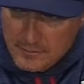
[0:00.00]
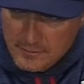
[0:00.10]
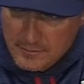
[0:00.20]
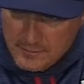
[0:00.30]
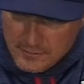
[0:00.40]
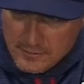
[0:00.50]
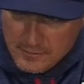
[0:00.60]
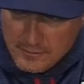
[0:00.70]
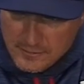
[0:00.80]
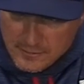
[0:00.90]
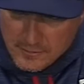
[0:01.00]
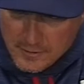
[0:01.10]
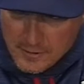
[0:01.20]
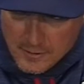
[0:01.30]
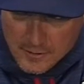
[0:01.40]
listen and
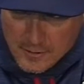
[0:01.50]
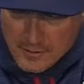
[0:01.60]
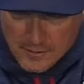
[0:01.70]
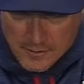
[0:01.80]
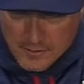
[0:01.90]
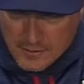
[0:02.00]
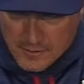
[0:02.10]
learn and to have